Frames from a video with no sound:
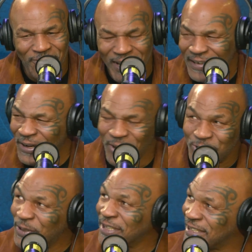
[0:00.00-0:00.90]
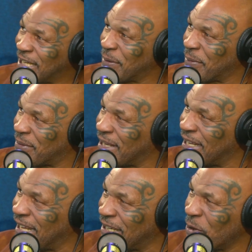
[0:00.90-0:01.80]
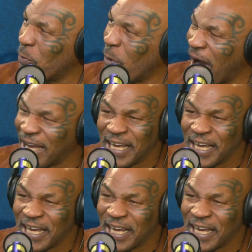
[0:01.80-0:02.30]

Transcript: Right, no, you understand what I'm saying, Len. Why?